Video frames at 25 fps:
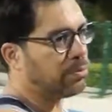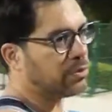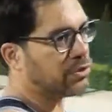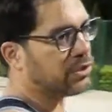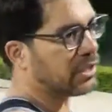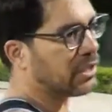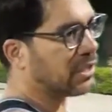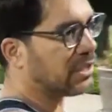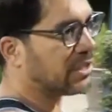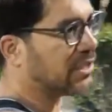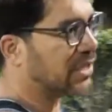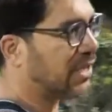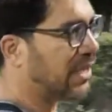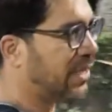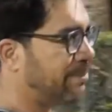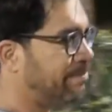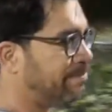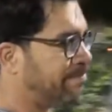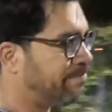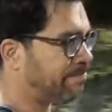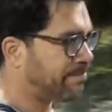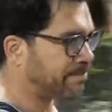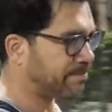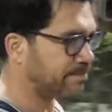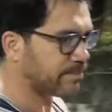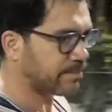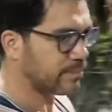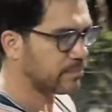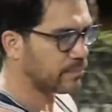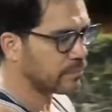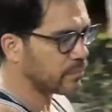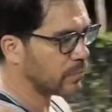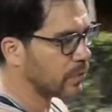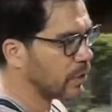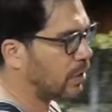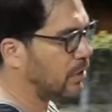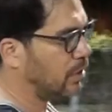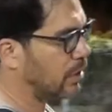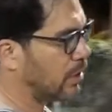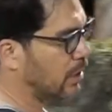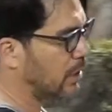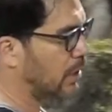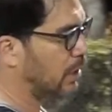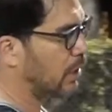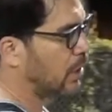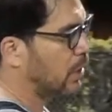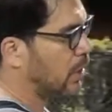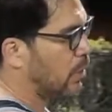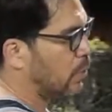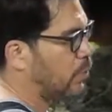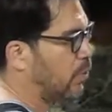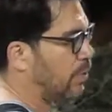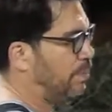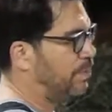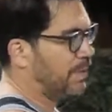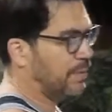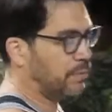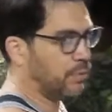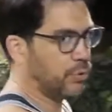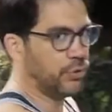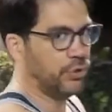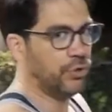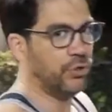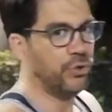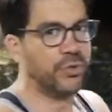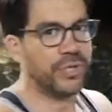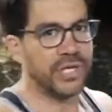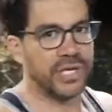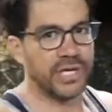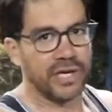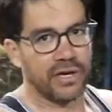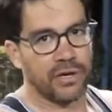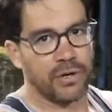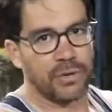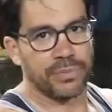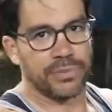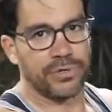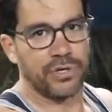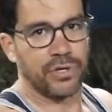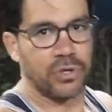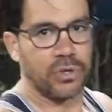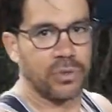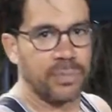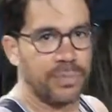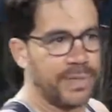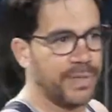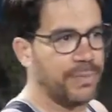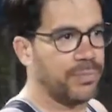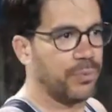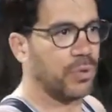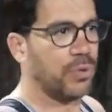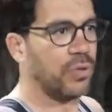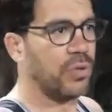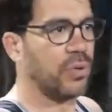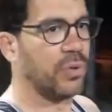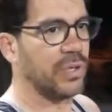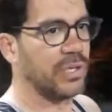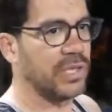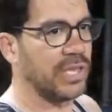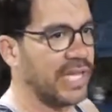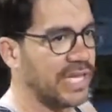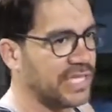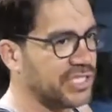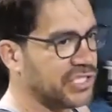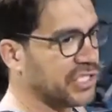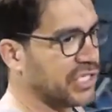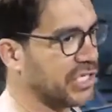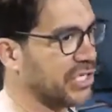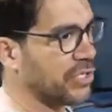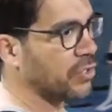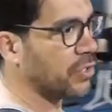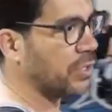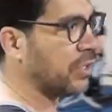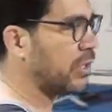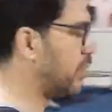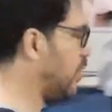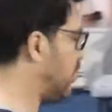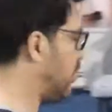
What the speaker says: of the time with people you can help, you know, people with less skill.